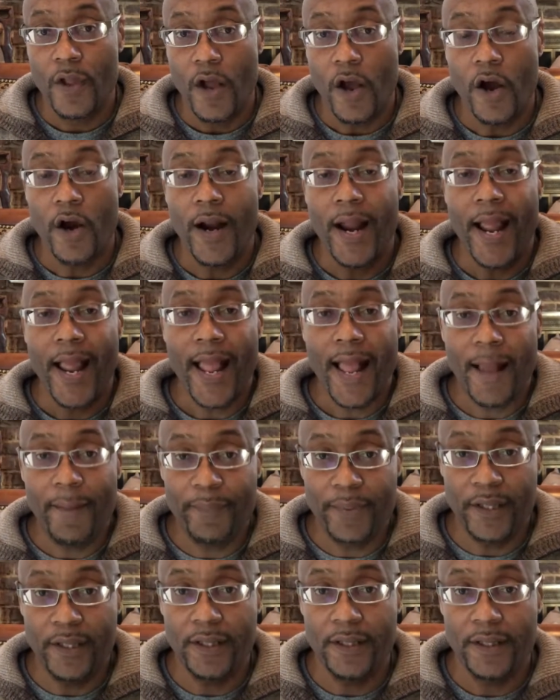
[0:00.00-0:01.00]
are
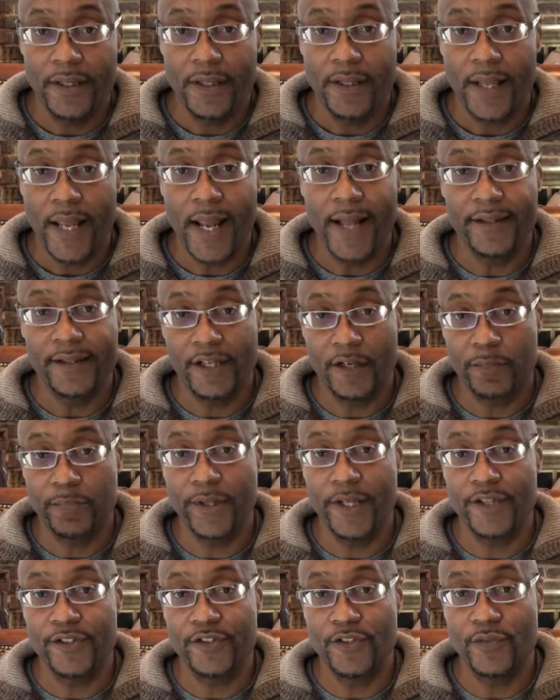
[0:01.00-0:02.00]
happy at their
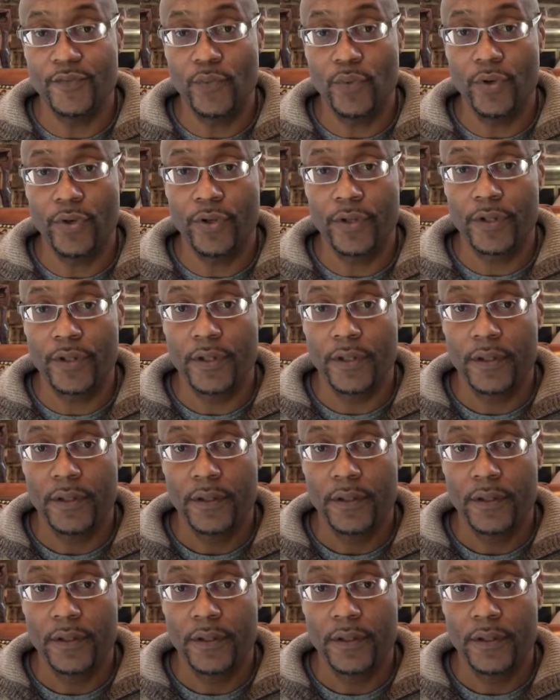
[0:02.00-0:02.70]
place of work.